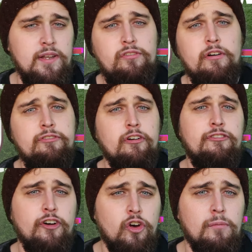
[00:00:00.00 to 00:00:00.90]
I've gone for a
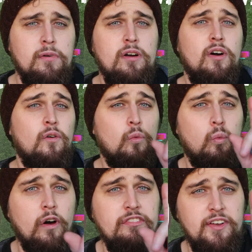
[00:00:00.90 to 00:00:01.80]
Fulham
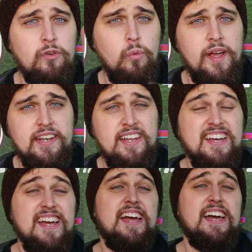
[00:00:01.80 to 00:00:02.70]
1-0 win
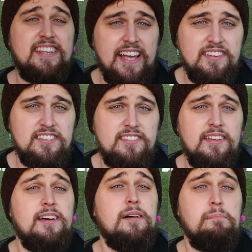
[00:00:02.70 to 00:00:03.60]

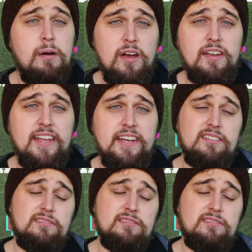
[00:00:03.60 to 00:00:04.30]
against Burnley.